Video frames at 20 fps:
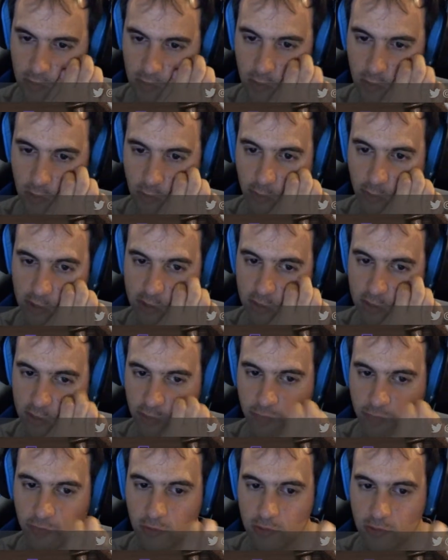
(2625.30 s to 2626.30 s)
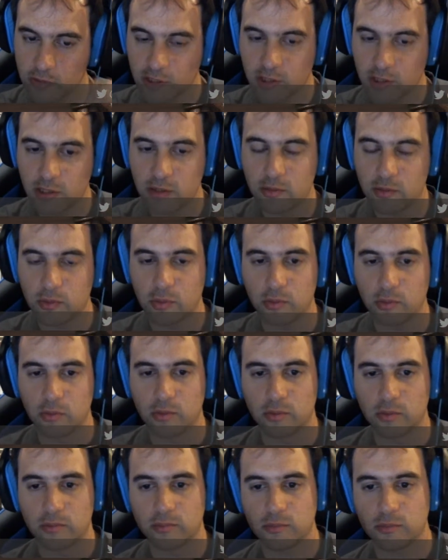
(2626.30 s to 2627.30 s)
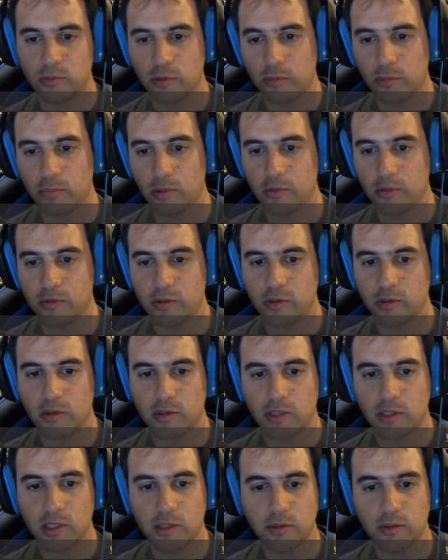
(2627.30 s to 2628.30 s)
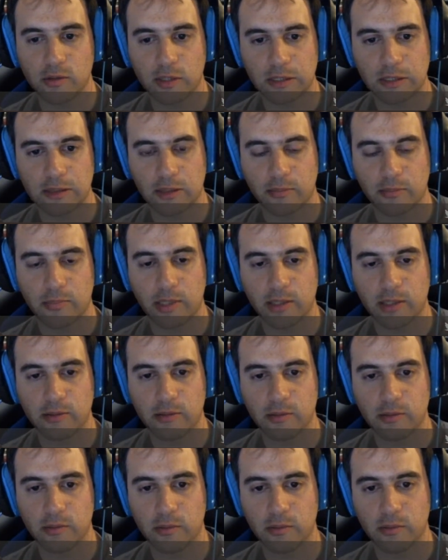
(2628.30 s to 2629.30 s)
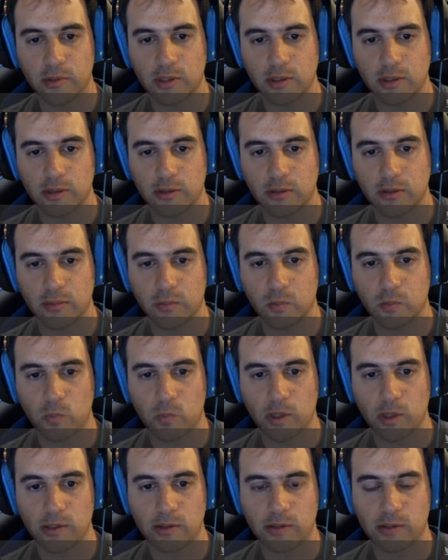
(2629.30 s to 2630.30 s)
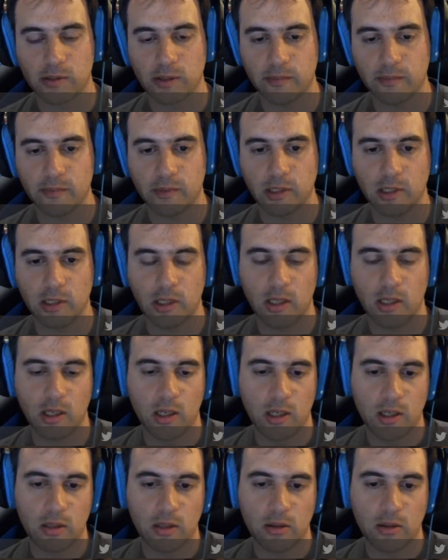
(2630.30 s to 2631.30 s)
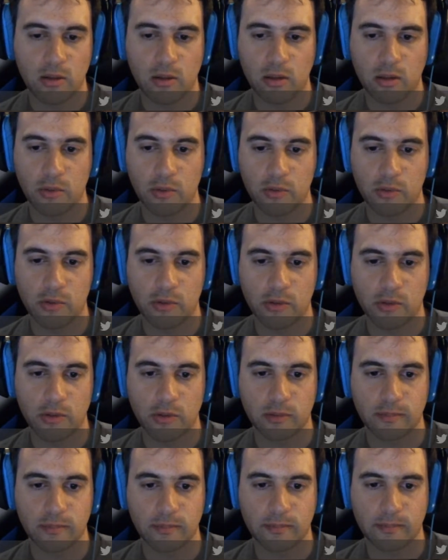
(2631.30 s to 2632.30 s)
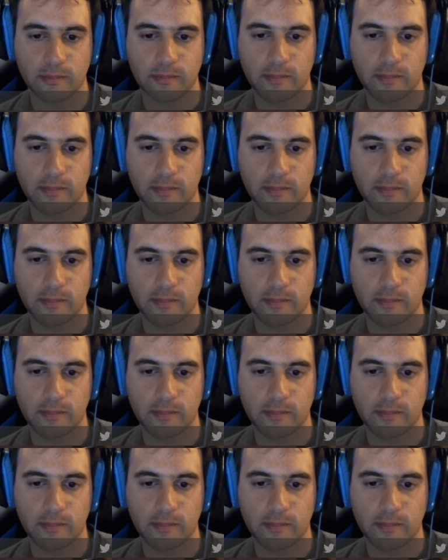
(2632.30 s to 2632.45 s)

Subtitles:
So once you force the king to oppose your own king, you just advance the rook and you're one step closer